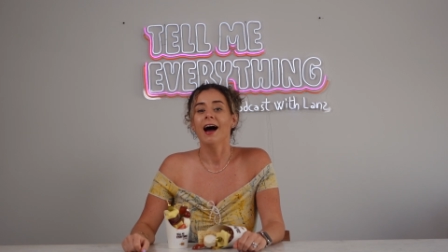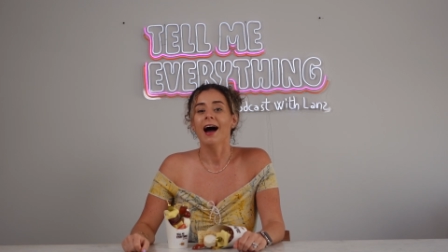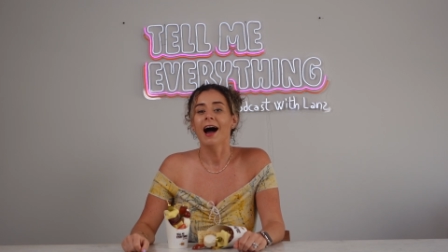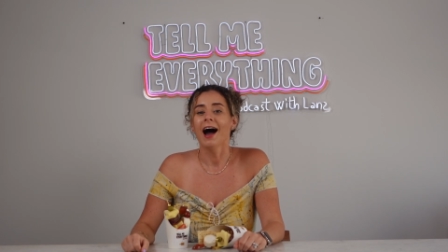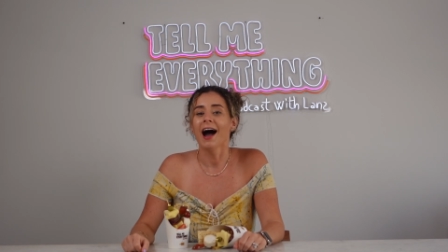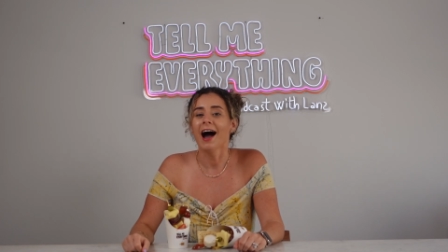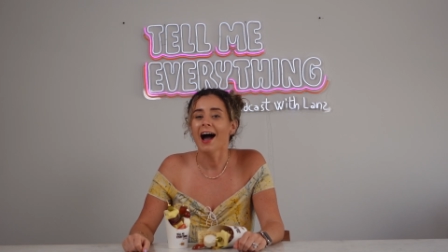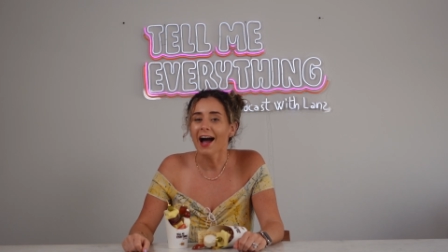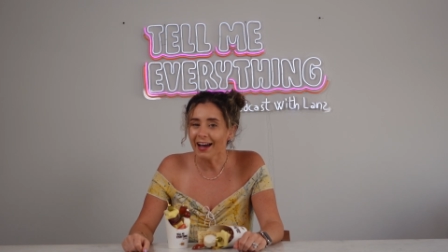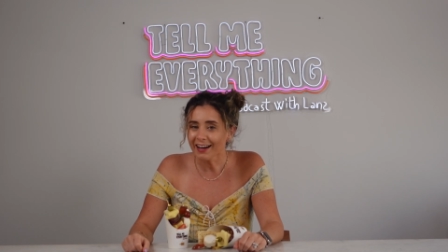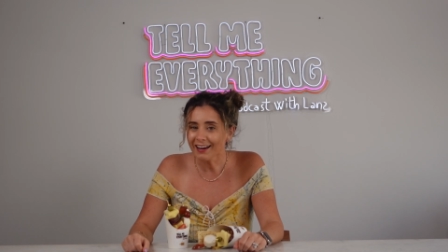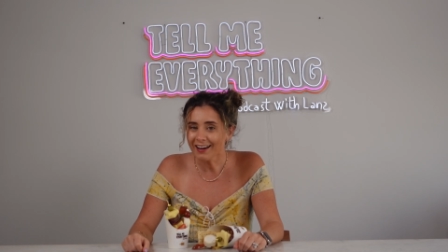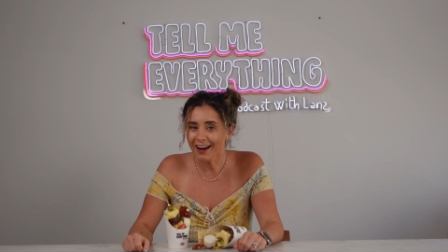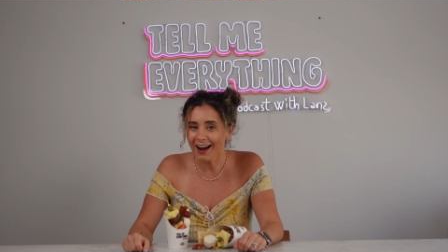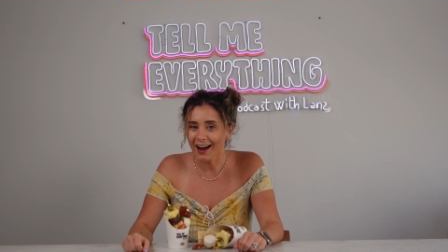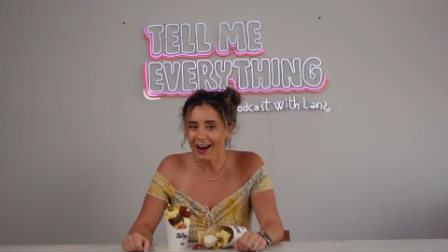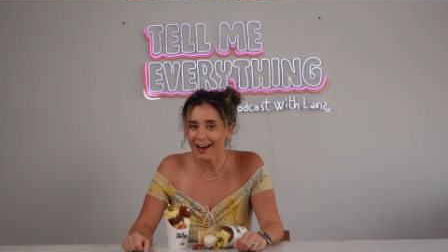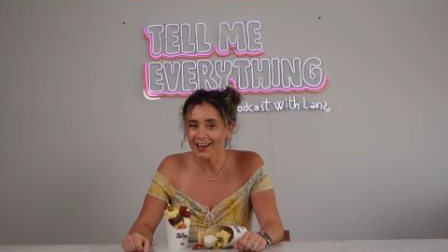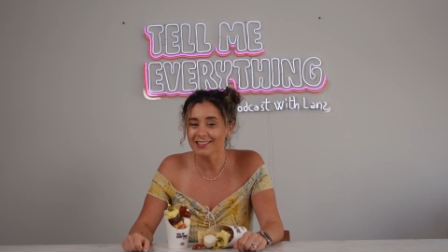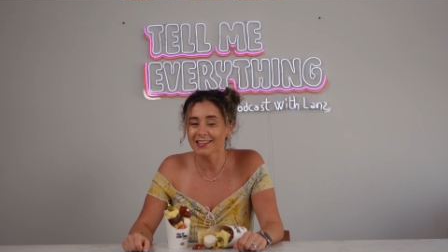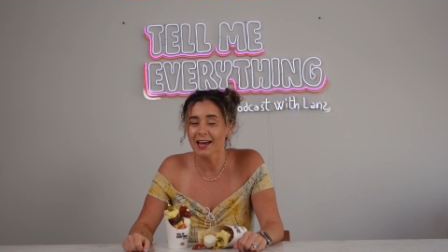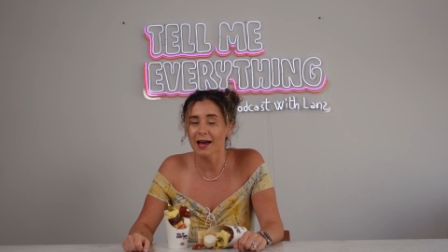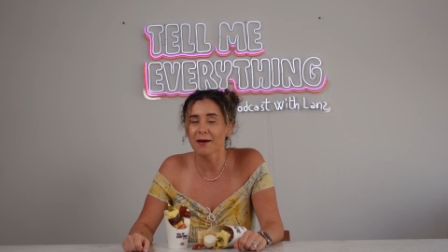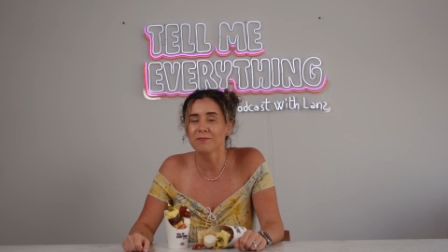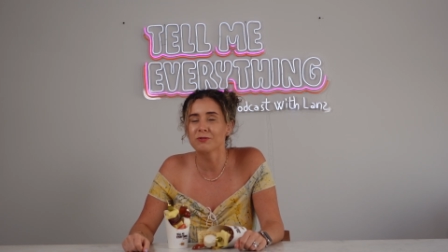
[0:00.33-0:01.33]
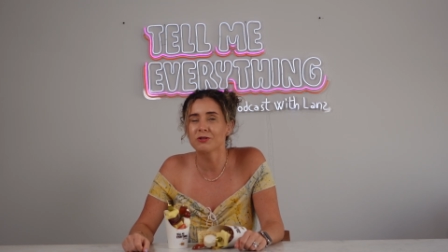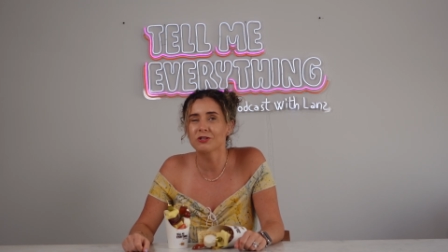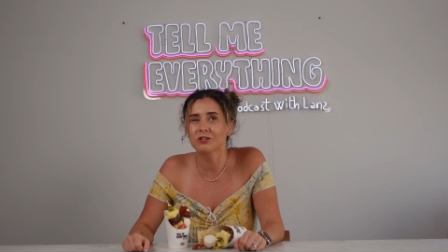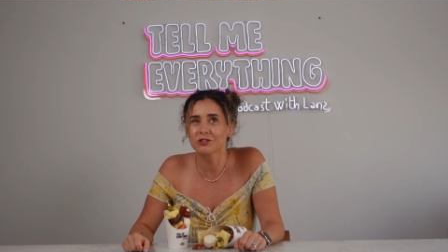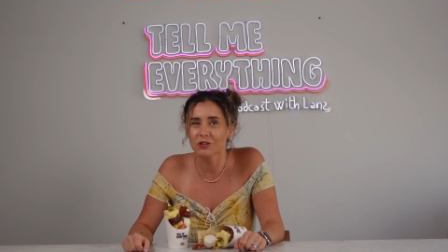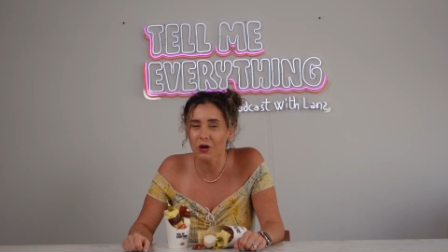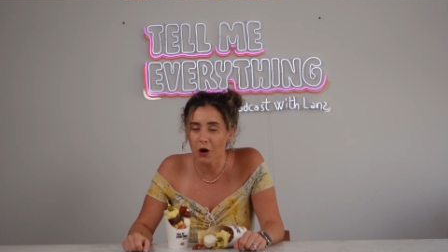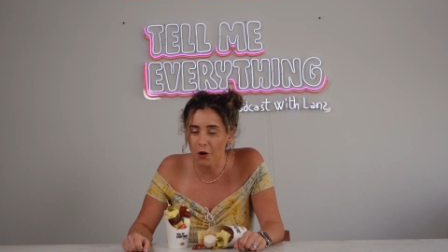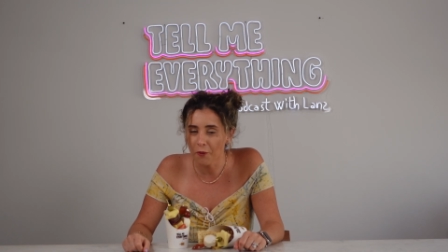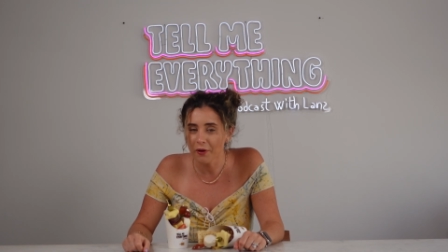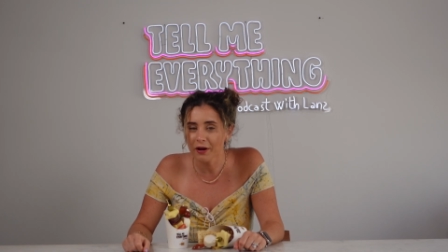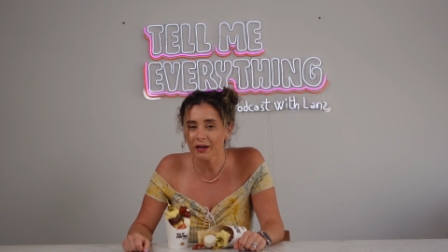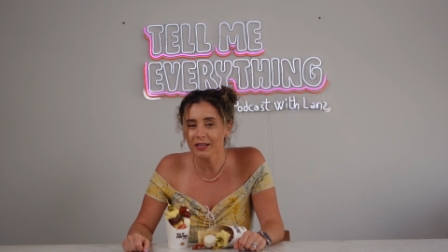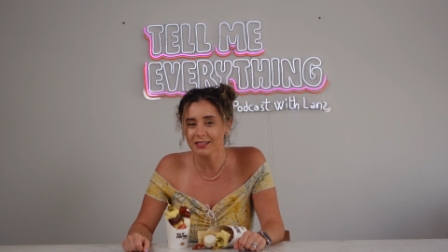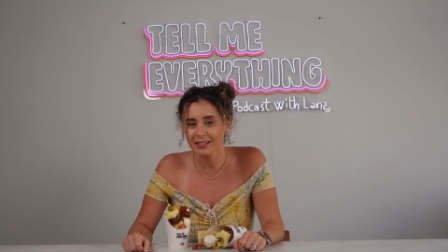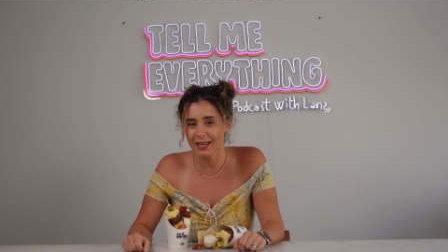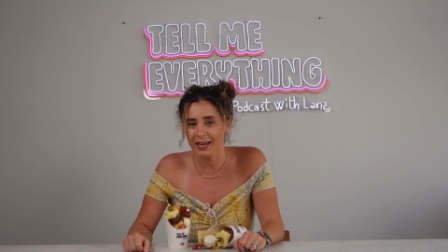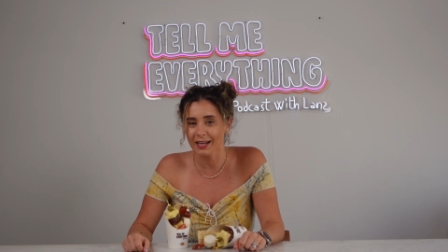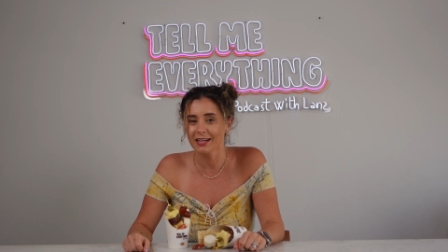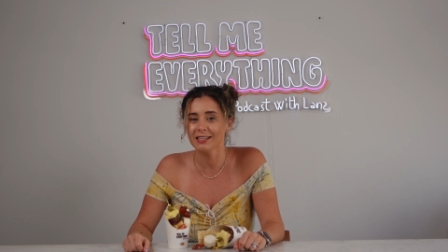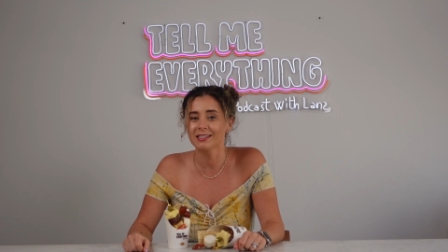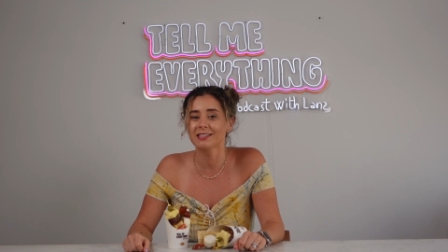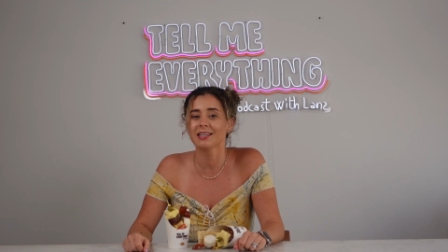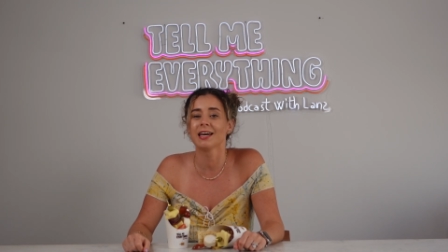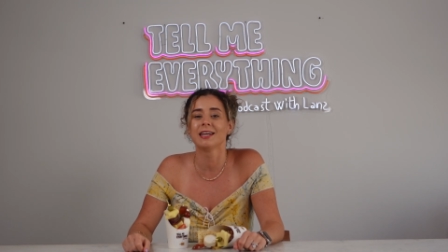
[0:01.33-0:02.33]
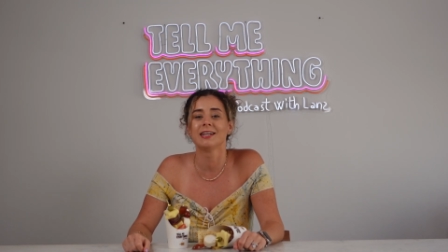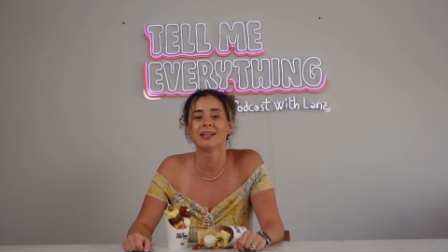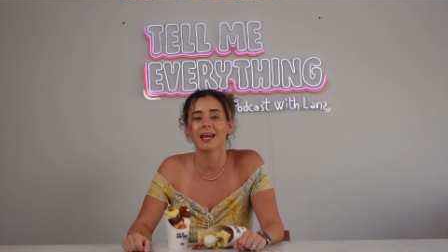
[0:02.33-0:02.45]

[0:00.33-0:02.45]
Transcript: Hi guys, I'm so excited to